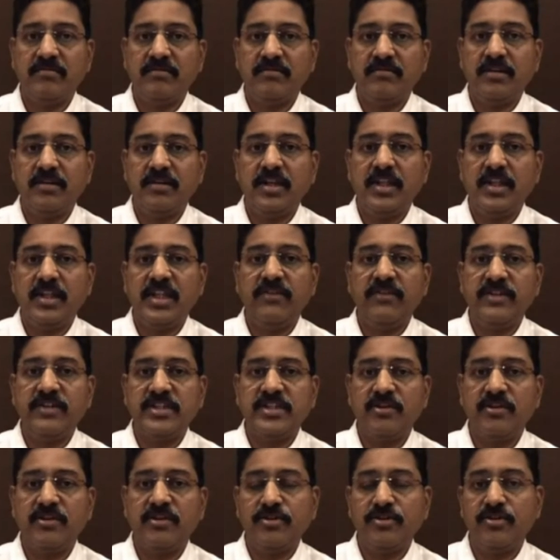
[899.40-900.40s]
The vessel
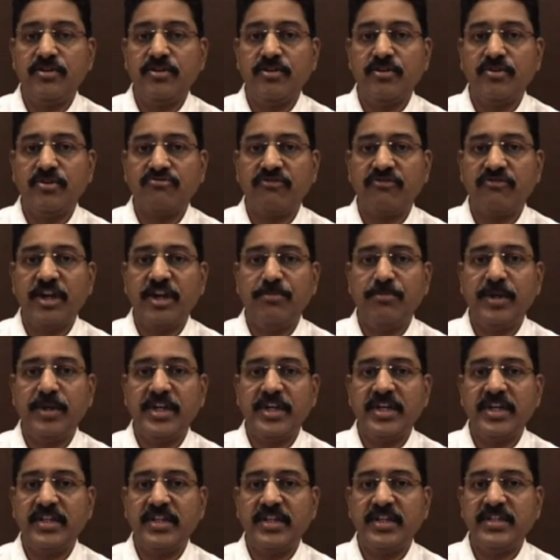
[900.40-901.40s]
also looks quite better.
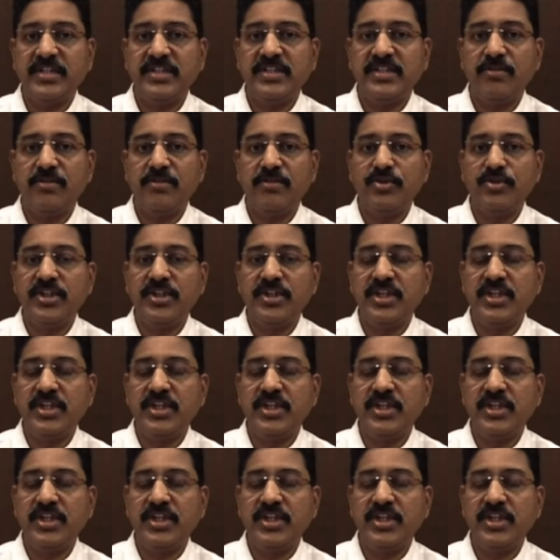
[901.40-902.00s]
This is the OCT